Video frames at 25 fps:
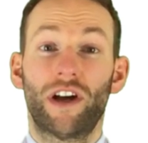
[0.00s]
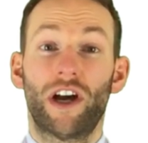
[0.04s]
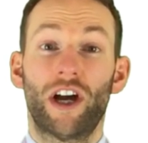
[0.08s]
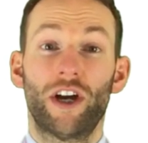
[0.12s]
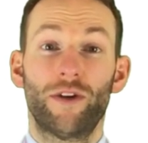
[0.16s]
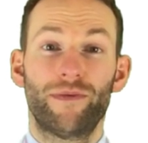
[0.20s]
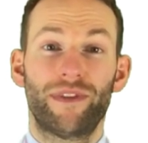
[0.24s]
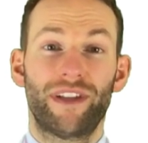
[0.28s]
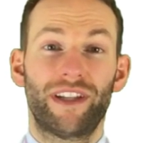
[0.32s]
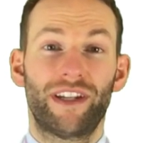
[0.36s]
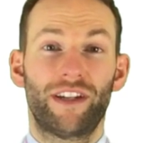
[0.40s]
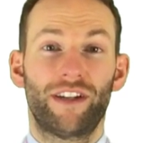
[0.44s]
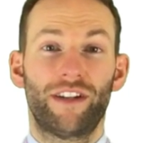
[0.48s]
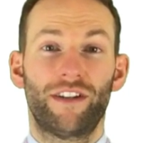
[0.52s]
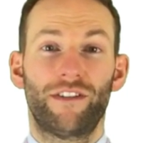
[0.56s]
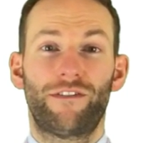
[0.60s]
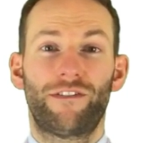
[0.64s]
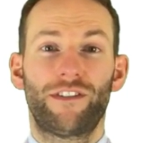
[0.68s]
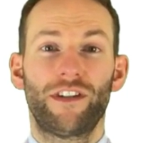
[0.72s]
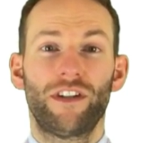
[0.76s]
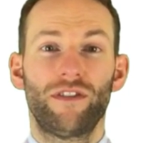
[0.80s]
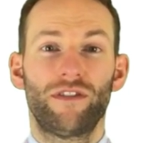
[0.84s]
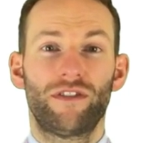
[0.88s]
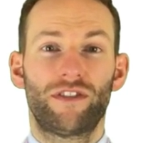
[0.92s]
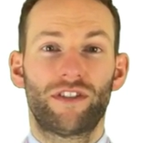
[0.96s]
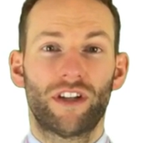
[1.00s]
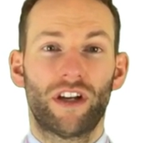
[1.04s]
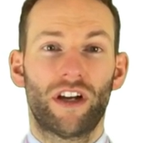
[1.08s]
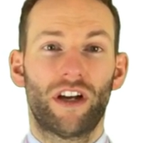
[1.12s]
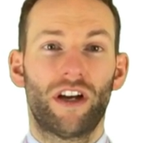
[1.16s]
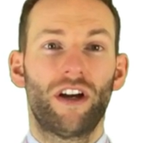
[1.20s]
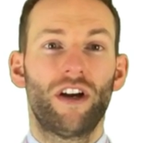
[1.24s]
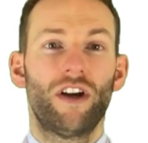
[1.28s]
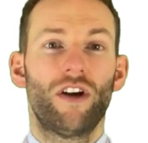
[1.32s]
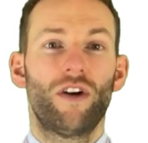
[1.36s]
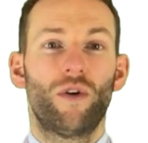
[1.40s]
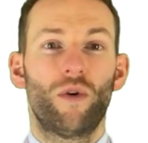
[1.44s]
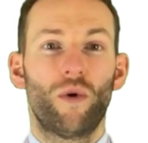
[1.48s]
hoped that in the future,
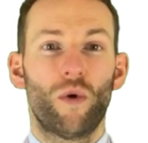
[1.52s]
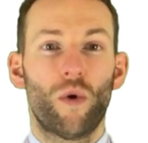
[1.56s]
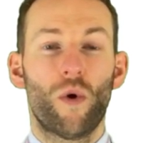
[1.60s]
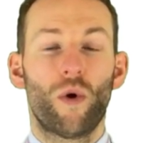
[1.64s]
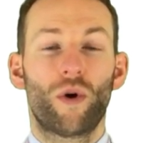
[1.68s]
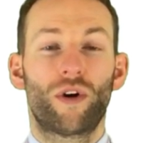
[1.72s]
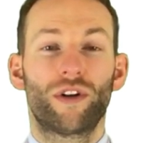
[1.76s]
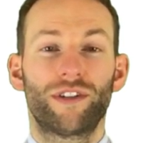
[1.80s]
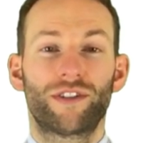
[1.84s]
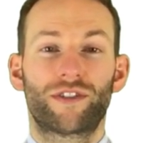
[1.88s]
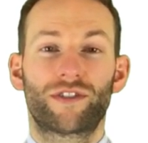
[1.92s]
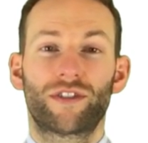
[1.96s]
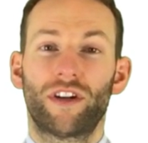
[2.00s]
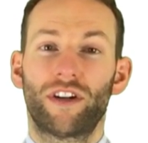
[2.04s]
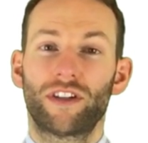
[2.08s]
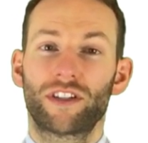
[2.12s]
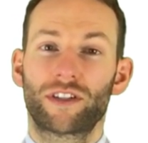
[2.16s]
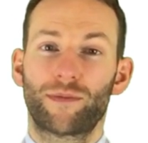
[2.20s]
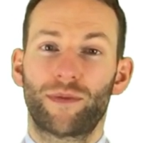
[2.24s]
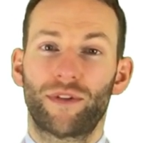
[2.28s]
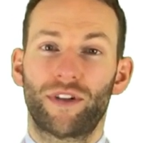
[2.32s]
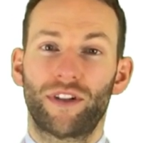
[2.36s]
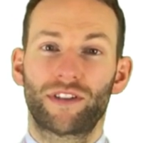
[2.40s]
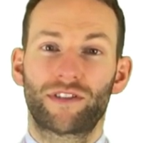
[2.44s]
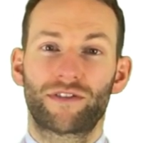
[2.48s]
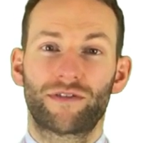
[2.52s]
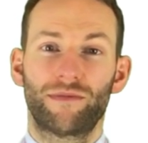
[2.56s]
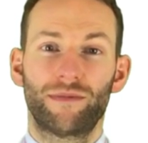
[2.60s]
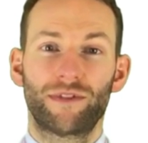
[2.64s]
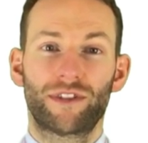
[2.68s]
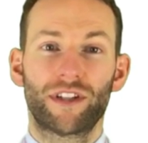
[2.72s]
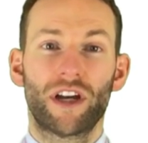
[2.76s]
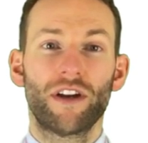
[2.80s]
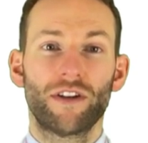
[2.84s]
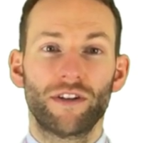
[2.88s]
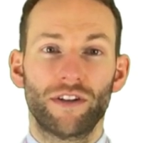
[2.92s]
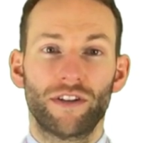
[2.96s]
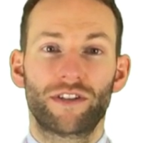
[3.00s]
organ transplants from
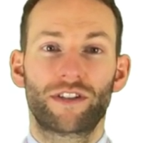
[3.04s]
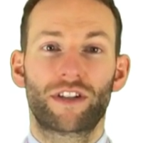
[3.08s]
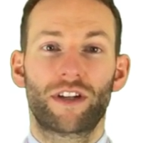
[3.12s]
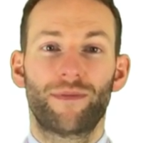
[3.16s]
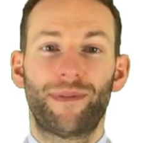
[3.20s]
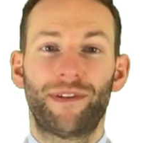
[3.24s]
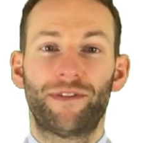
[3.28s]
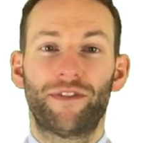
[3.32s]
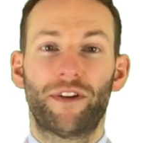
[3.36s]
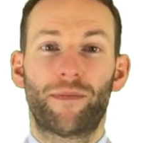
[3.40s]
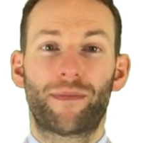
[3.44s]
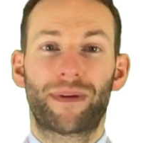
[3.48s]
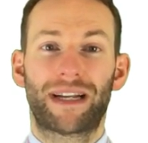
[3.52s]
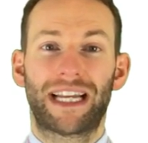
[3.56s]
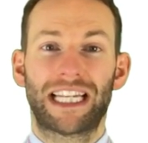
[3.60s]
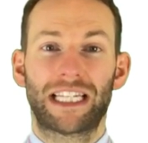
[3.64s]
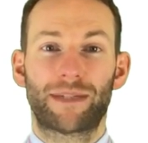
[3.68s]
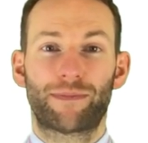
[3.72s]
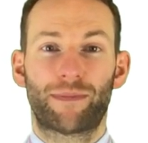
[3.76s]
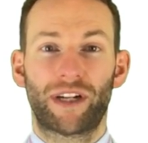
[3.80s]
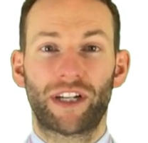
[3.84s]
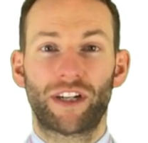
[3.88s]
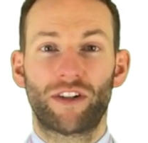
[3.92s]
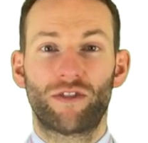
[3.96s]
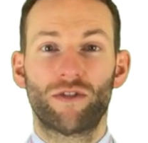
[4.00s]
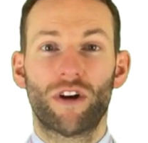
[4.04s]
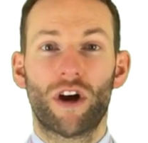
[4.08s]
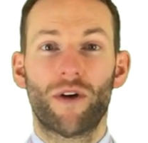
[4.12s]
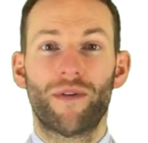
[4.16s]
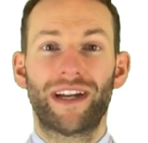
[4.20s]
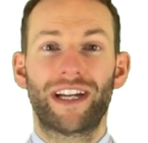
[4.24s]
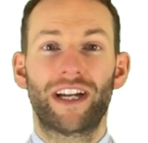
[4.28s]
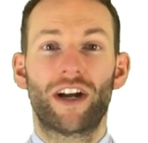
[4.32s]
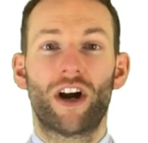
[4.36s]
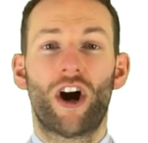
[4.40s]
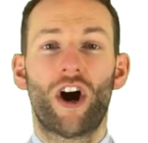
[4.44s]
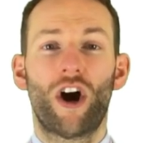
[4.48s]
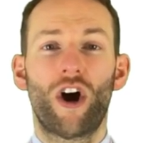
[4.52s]
donors could be replaced by
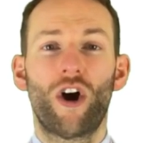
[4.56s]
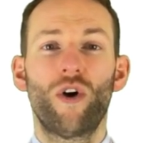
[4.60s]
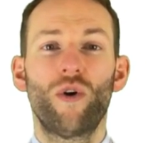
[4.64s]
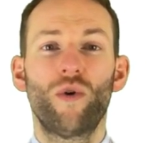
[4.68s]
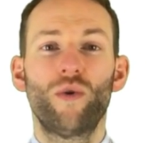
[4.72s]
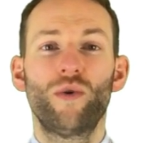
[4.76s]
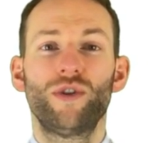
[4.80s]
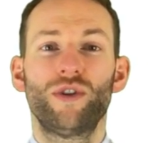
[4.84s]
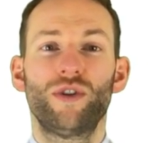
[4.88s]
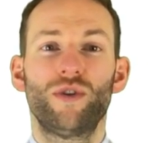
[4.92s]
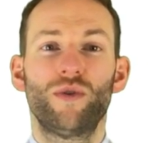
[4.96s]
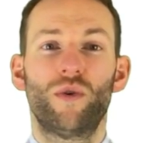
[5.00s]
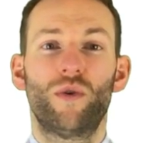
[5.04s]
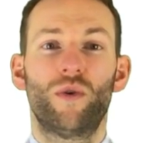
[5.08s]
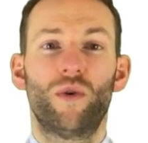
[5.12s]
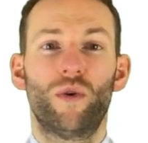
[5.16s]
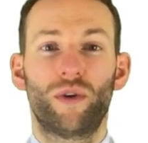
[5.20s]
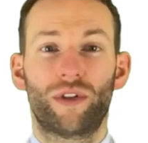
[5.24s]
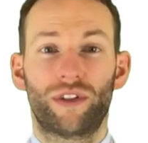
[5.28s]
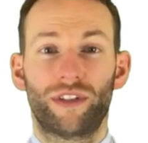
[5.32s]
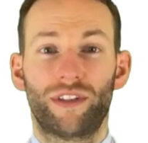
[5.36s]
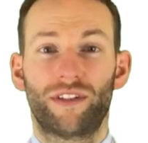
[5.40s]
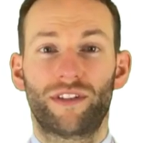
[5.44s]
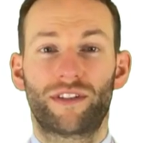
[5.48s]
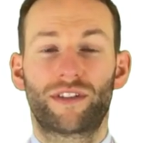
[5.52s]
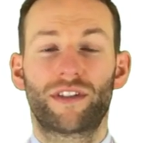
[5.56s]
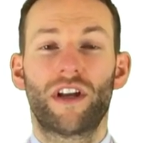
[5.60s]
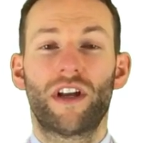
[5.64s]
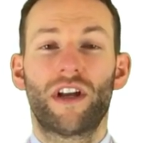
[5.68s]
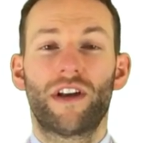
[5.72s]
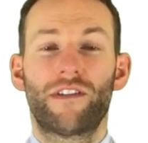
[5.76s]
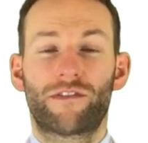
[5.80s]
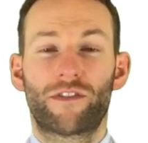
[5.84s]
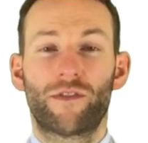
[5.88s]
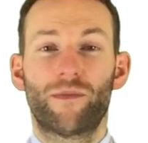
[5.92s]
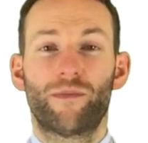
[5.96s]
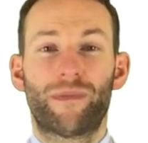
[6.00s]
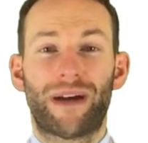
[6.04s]
growing whole new organs
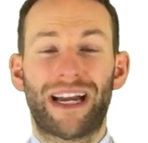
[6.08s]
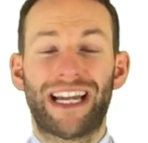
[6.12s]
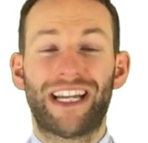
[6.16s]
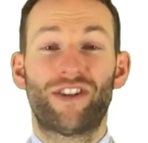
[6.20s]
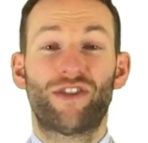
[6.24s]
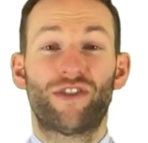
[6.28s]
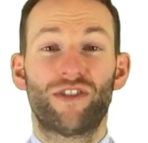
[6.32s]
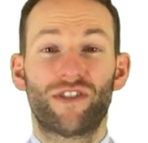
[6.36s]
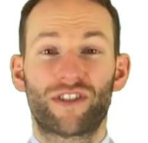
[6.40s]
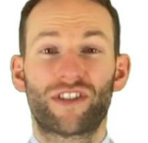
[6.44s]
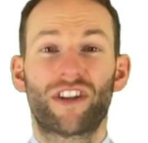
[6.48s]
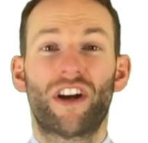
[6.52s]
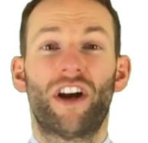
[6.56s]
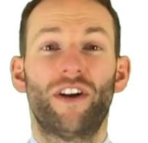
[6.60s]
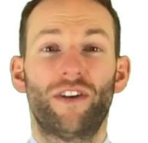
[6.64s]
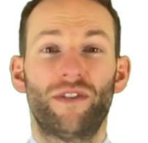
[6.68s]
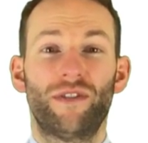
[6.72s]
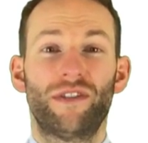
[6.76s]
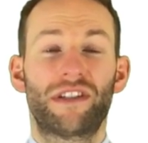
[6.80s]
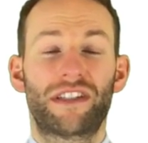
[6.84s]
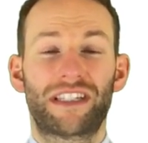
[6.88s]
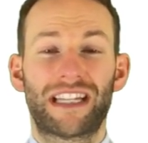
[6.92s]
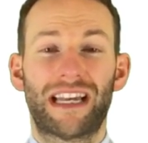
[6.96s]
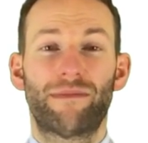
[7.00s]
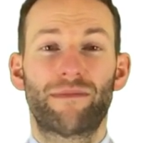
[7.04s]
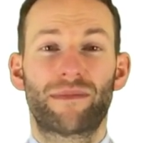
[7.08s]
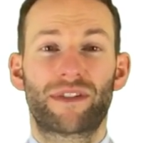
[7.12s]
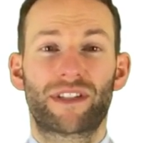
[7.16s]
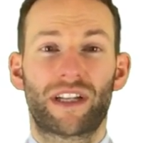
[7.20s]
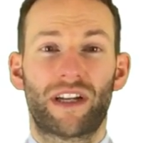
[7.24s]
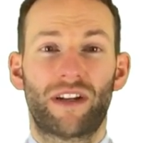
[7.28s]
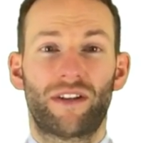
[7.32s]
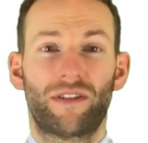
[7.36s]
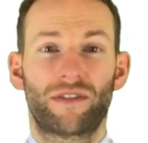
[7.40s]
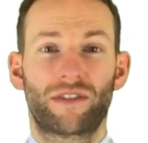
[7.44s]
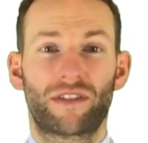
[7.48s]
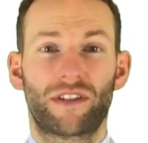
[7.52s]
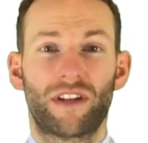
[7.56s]
from patients' own stem
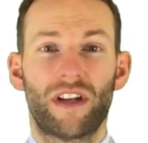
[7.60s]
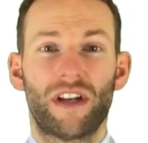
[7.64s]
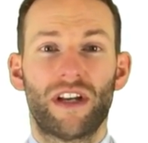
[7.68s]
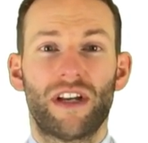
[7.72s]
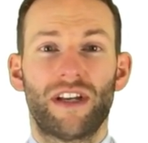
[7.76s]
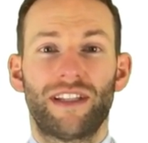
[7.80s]
cells.